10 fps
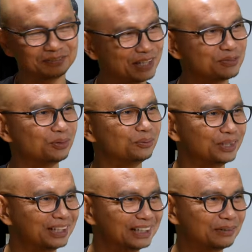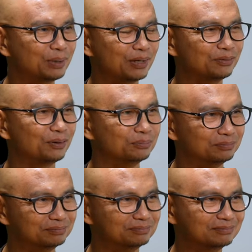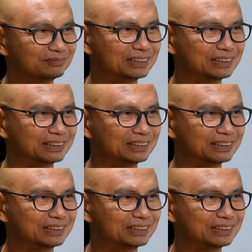fast forward, a platform